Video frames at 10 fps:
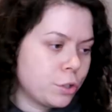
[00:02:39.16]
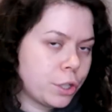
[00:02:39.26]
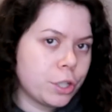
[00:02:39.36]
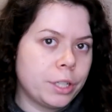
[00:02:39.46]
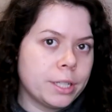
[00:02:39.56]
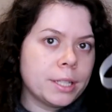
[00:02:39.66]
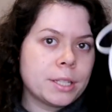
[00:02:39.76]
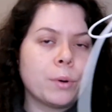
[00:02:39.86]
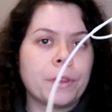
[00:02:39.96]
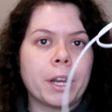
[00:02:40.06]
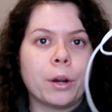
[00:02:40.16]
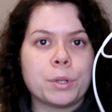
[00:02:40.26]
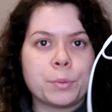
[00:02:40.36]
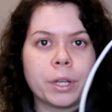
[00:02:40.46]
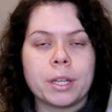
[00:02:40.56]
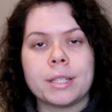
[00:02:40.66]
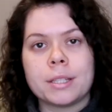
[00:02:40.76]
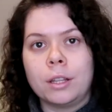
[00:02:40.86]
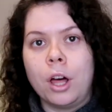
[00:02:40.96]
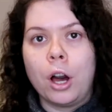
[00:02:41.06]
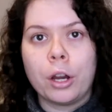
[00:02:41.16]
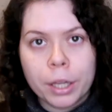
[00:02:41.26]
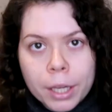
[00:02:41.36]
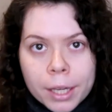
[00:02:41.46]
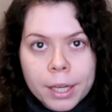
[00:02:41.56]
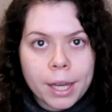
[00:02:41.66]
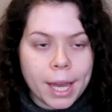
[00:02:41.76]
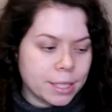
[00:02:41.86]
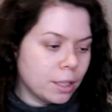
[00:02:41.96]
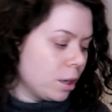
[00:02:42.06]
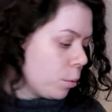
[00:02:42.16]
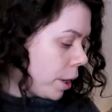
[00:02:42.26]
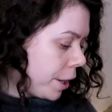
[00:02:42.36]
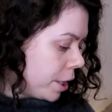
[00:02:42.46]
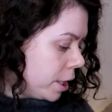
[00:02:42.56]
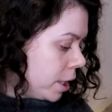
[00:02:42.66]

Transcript: charger. This is the one that I always bring because it's has a long wire.